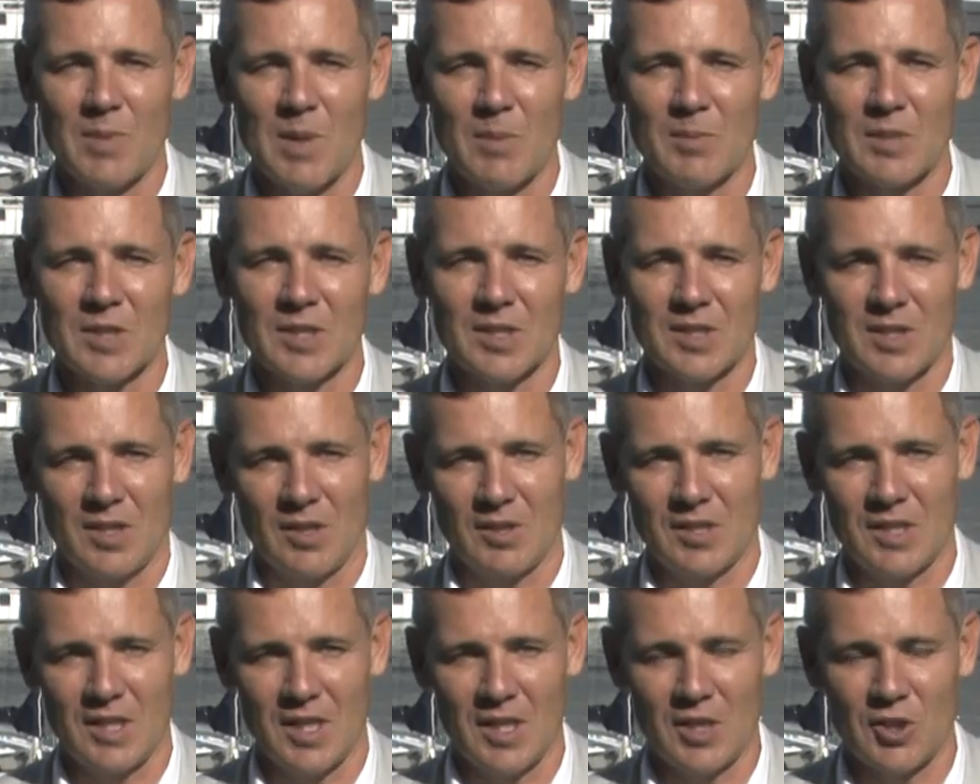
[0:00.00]
Members
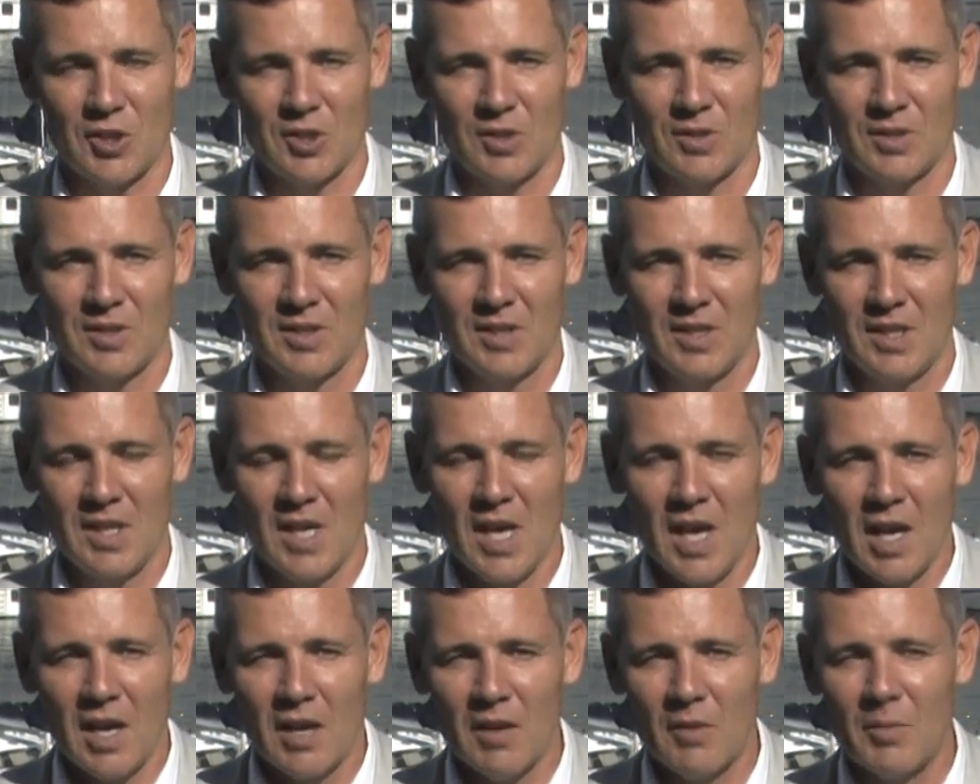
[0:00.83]
Association.
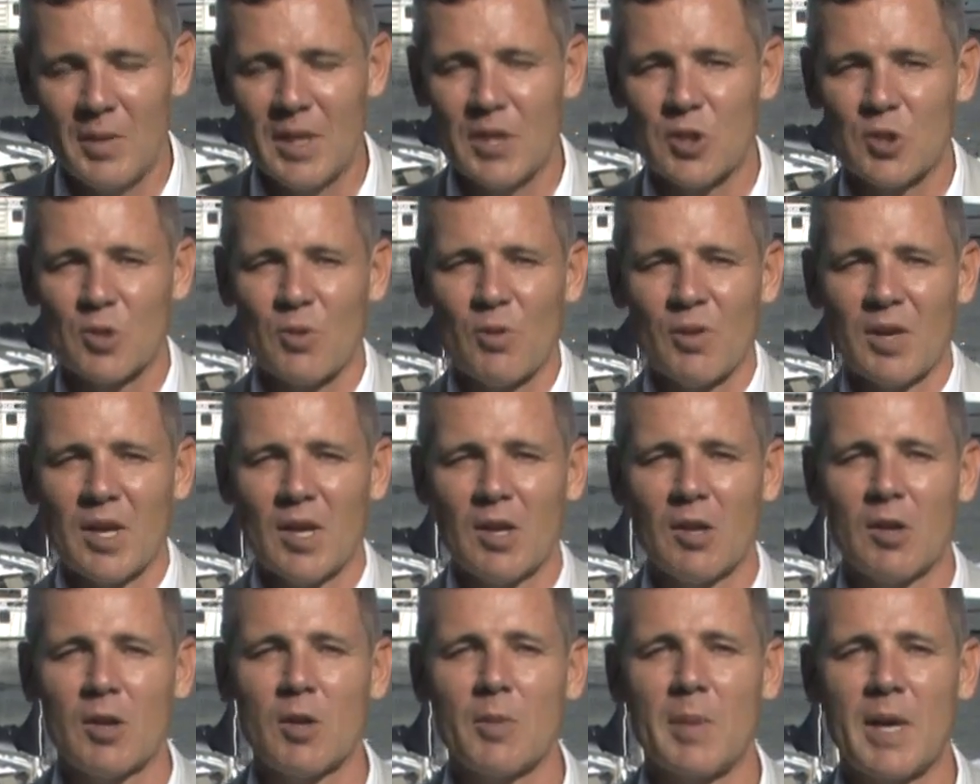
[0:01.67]
I've been talking a
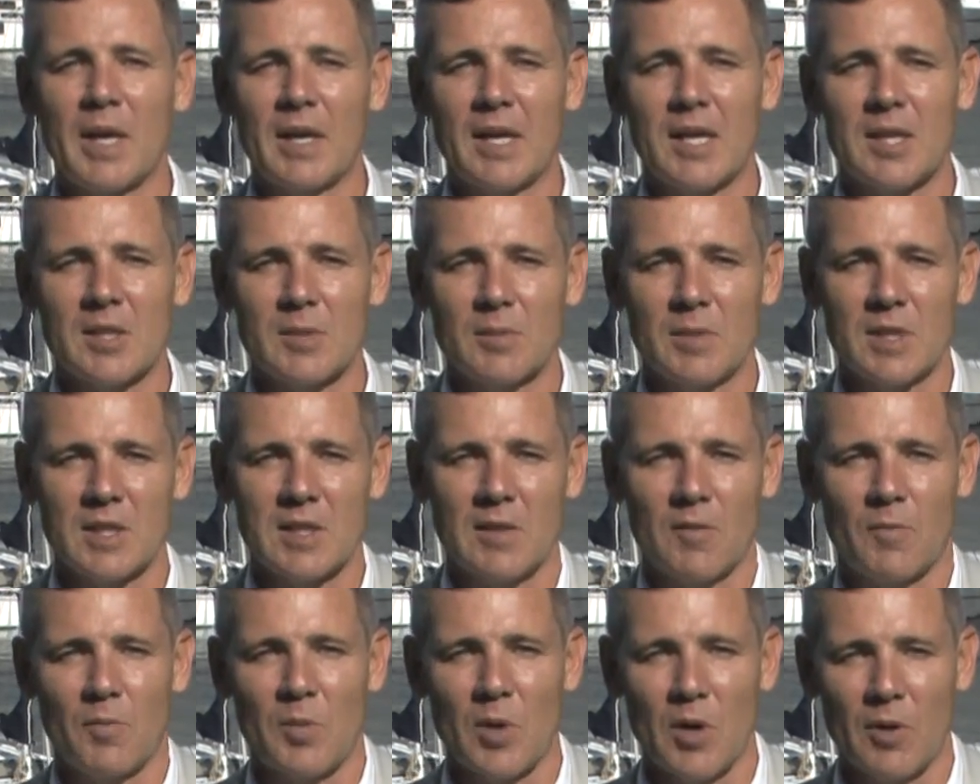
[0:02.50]
lot about
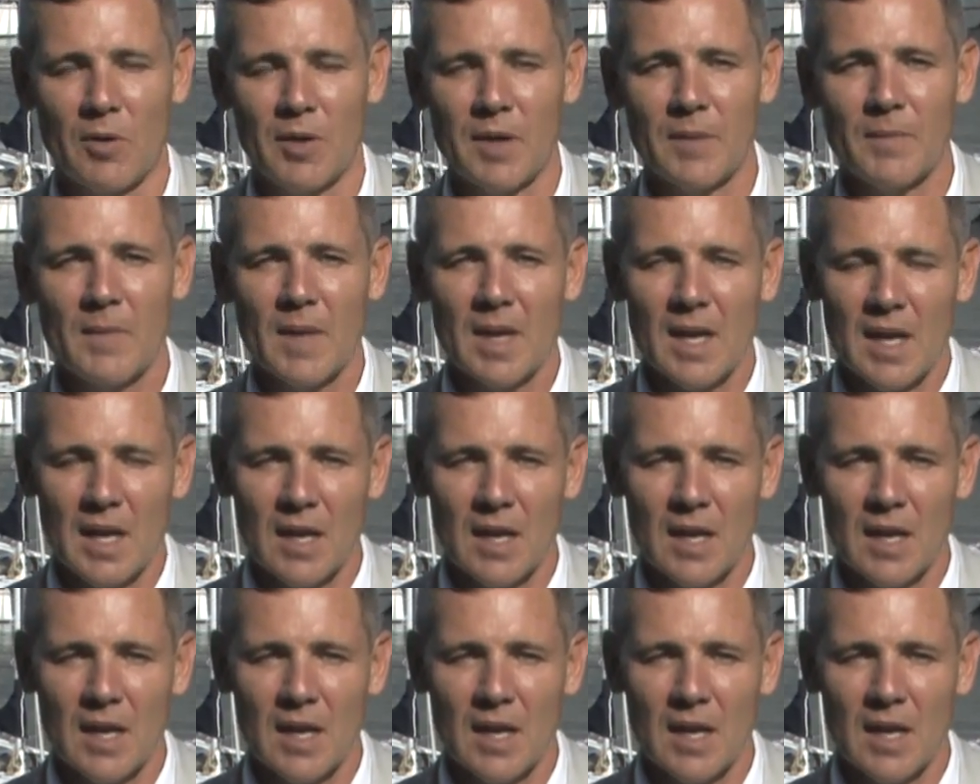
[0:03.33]
SMSF borrowing.